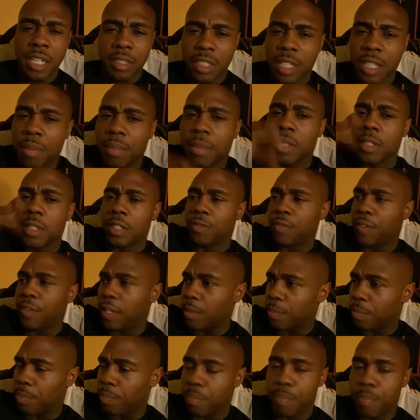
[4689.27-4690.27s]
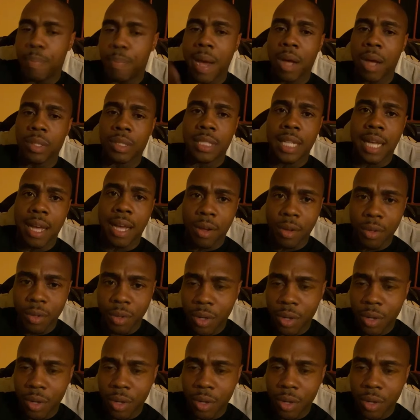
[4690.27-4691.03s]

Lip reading: something's finna bounce out,